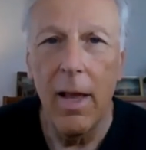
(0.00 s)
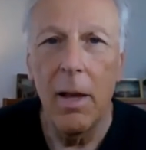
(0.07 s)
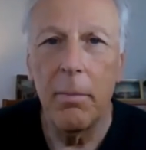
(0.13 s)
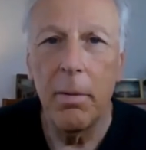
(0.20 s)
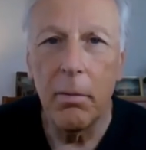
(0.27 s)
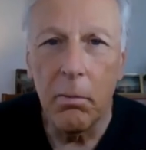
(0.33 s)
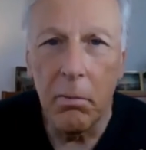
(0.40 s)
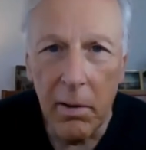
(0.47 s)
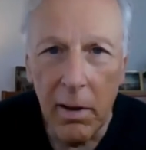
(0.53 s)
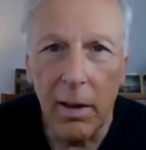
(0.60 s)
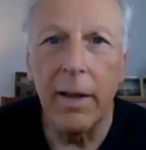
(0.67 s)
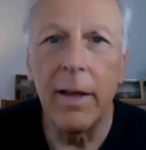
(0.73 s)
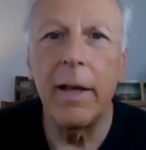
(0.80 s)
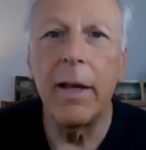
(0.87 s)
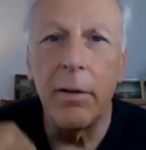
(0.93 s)
but
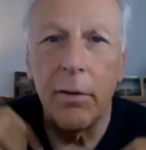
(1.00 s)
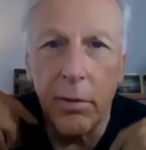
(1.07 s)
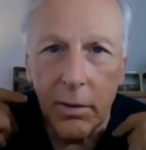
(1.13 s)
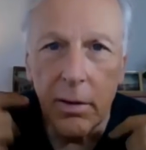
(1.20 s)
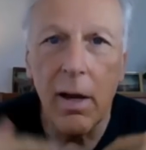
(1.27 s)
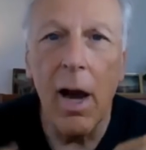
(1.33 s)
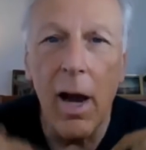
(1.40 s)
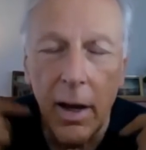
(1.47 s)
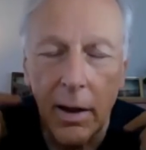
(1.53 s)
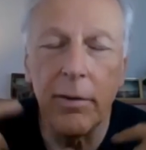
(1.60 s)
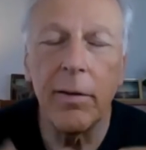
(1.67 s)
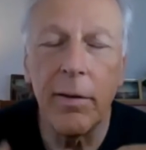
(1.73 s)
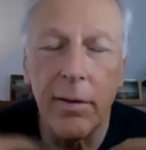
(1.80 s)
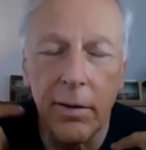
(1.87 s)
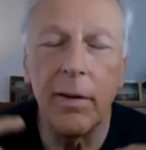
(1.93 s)
really it's your
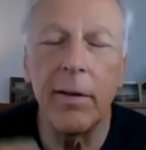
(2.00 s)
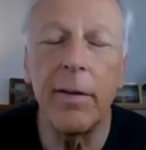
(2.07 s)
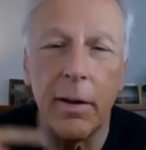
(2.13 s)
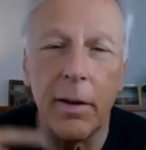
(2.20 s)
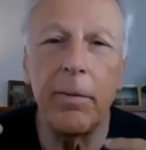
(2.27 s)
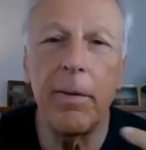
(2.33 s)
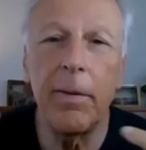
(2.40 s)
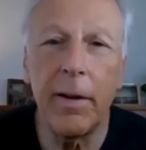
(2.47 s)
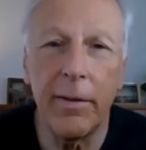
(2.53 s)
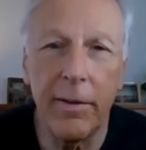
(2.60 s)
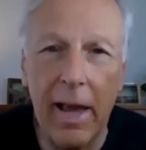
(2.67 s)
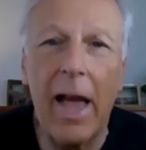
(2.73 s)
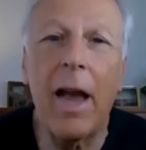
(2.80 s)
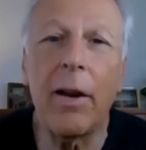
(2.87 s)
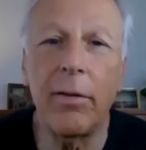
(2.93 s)
consciousness that affects
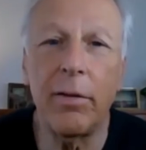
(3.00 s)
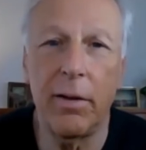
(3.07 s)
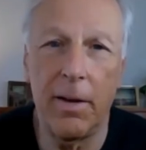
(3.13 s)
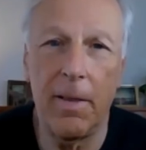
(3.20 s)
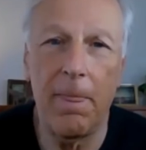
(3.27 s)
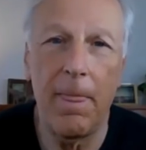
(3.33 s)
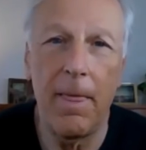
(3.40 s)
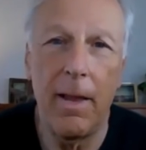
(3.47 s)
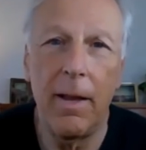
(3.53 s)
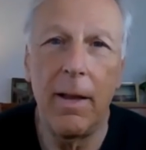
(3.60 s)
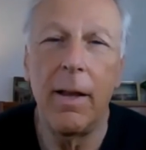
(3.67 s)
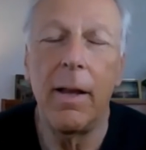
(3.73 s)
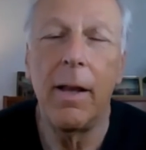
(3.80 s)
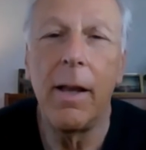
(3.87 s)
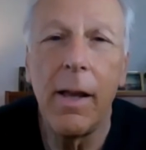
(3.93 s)
action
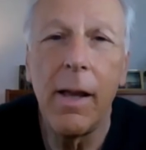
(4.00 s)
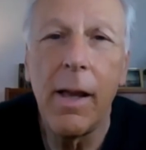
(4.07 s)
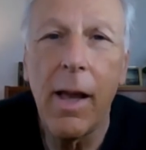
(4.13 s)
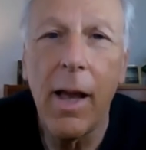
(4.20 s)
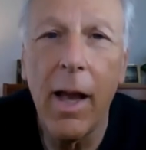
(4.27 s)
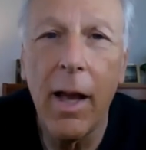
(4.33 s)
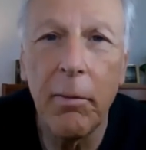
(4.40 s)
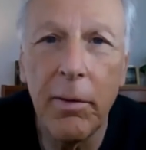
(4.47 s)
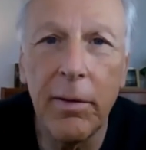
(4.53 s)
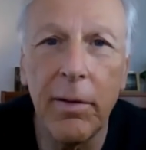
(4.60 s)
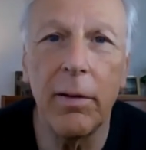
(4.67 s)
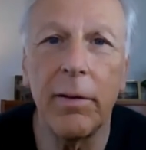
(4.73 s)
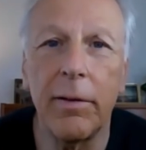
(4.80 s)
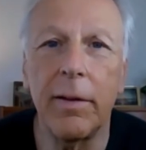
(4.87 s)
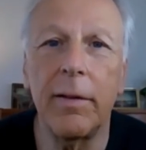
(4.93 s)
and
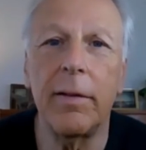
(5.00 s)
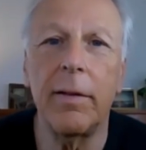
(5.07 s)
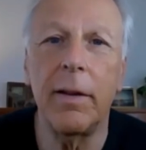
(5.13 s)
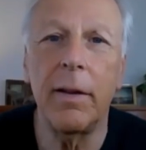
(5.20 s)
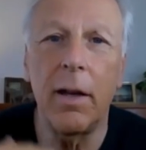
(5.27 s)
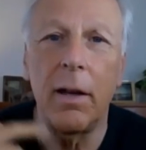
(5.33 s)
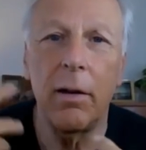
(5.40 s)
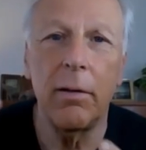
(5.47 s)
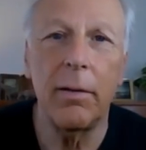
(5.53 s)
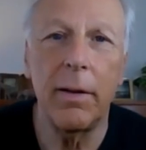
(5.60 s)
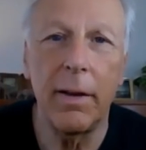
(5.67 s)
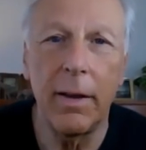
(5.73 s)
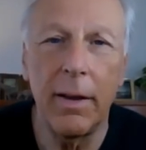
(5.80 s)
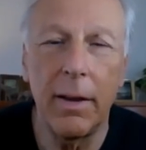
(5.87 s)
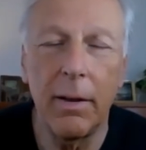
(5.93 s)
results. It's, you know,
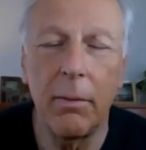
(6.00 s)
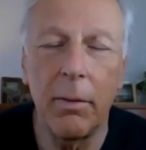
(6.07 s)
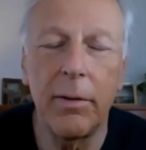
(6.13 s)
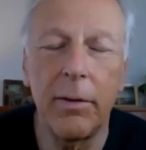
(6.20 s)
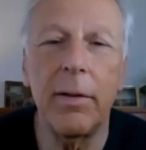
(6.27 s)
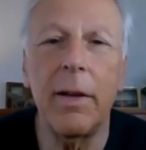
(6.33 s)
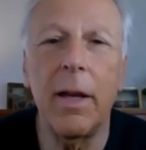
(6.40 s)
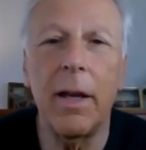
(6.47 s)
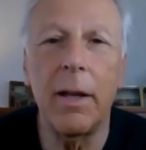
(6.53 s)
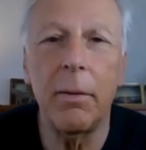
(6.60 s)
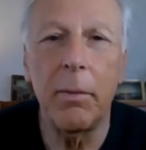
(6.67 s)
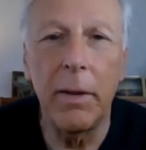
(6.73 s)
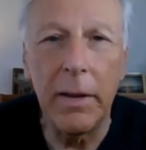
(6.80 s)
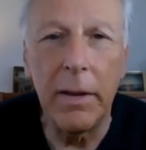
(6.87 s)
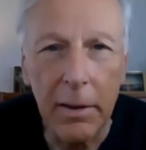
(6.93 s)
once again,
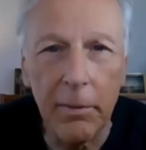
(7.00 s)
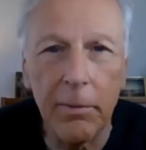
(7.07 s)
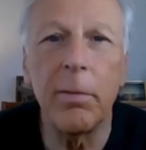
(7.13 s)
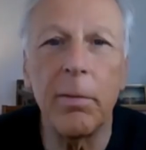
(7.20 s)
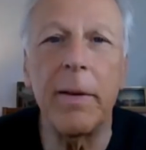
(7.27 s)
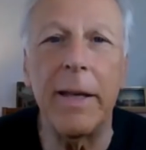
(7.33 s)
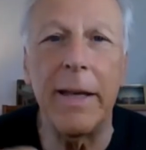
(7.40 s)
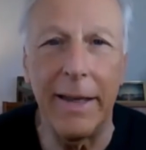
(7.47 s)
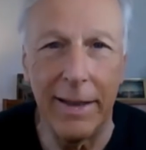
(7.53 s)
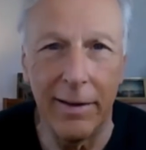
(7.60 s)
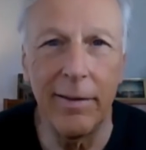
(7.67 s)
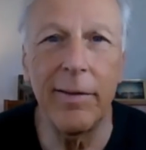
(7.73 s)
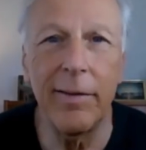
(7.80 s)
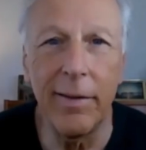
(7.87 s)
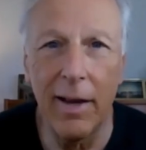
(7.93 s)
we live from the
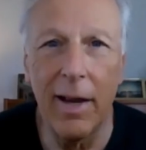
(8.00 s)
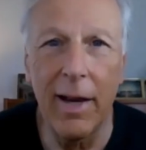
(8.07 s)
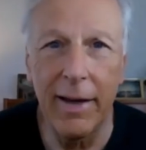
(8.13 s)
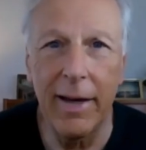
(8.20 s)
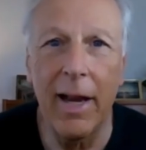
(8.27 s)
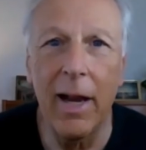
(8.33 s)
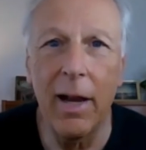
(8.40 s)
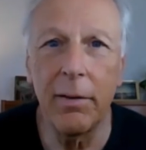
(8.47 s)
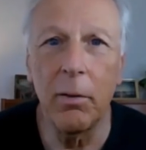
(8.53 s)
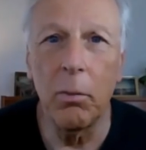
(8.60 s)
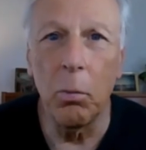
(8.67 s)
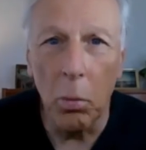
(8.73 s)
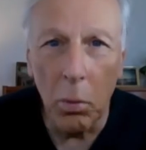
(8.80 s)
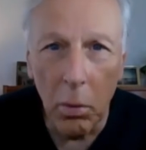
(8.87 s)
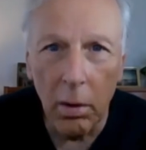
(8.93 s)
inside out. The
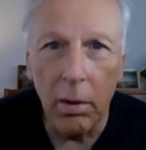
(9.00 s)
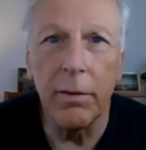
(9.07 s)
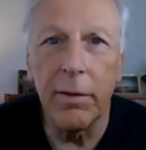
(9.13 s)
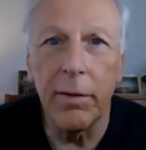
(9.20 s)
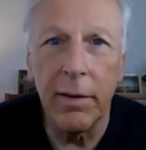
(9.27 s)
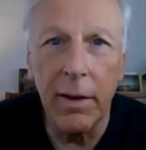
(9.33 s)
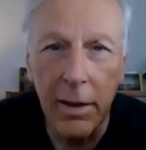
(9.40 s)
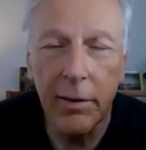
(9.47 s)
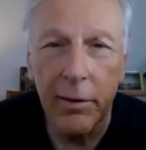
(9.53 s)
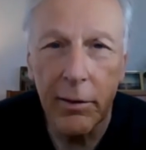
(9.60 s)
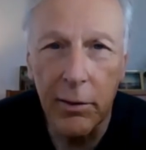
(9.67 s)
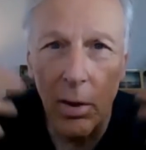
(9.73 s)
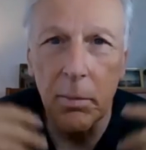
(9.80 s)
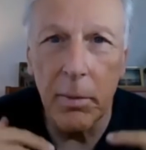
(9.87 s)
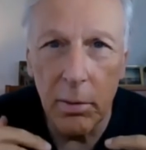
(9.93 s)
world does not
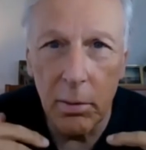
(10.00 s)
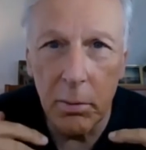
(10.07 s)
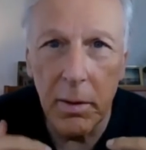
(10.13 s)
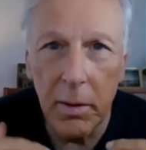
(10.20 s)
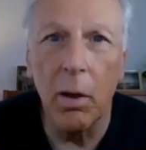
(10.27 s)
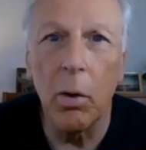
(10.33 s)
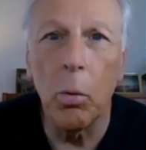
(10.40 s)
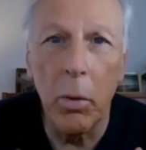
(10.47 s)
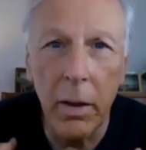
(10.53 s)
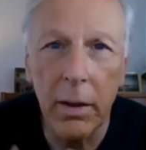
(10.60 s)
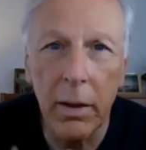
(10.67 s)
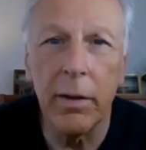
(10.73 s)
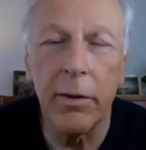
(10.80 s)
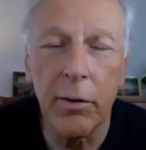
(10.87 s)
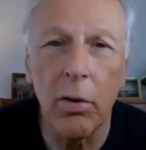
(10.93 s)
determine who we are. We
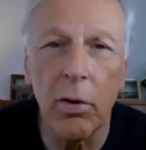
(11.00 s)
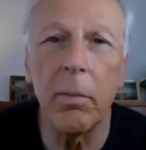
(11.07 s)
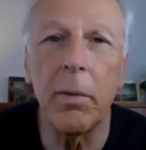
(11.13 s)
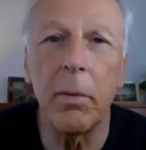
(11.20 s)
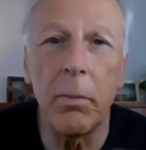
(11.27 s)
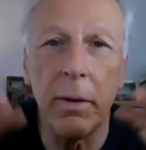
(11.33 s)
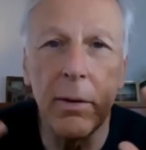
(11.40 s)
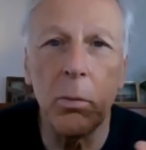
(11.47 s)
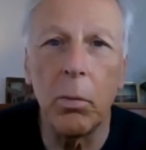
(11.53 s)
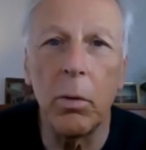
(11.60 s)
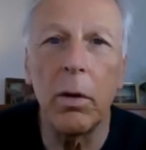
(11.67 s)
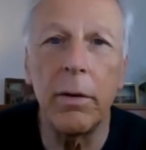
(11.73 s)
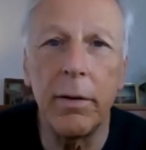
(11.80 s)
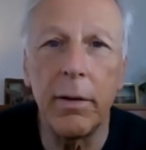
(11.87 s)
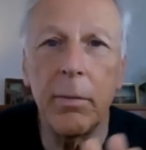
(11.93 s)
determine what the
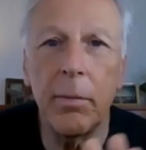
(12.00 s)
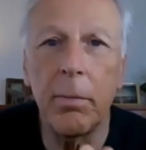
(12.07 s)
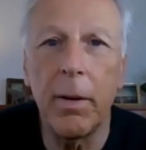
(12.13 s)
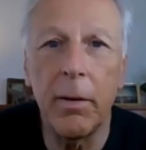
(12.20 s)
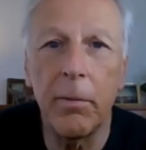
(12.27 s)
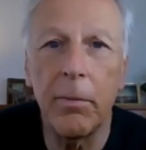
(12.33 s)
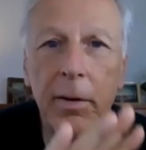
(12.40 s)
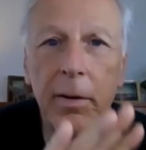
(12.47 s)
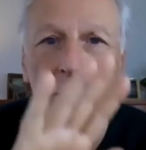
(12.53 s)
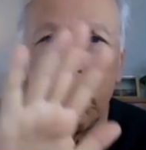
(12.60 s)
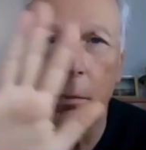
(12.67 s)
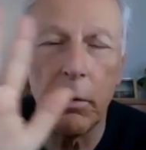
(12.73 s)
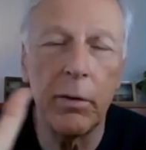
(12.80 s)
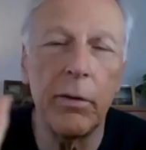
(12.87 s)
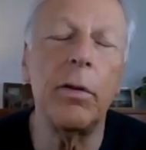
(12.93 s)
world is by the
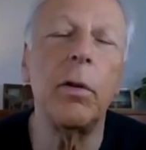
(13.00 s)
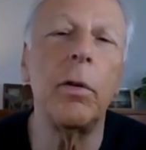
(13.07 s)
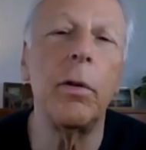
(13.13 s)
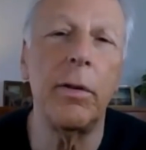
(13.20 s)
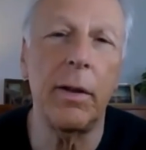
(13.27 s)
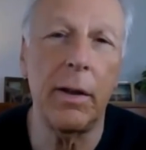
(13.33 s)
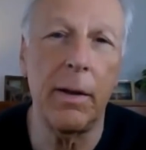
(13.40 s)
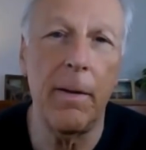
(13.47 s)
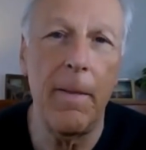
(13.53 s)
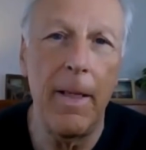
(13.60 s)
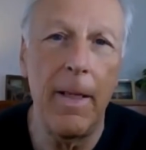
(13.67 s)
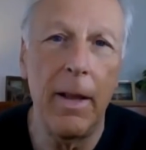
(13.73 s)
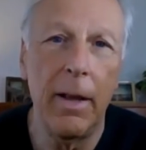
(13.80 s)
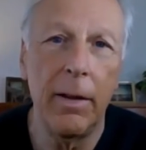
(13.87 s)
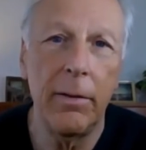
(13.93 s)
vision we're choosing
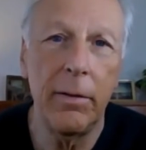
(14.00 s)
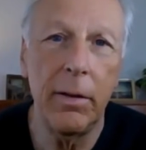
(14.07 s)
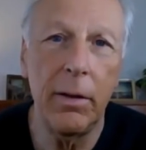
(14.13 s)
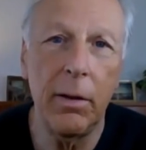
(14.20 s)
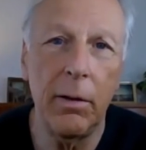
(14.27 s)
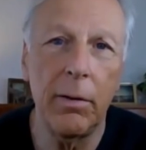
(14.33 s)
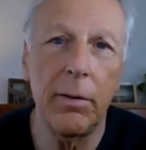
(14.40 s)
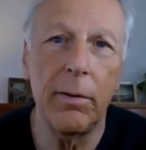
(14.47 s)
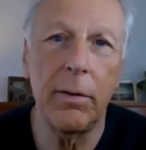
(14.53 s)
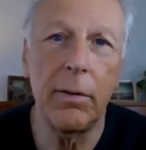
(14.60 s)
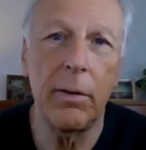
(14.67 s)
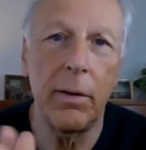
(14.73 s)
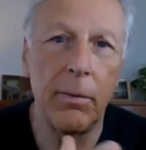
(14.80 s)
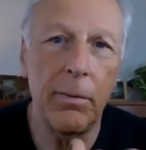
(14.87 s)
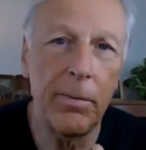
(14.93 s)
to use
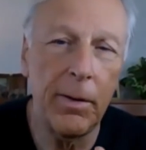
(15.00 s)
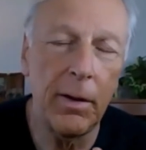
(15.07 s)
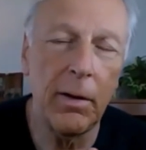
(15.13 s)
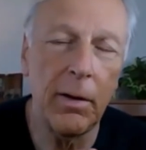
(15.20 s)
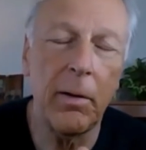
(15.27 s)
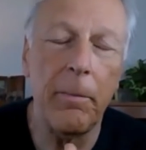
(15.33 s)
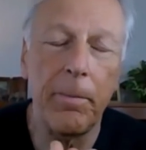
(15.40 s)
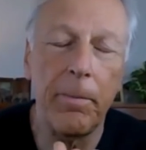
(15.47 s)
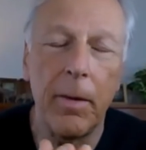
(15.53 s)
fear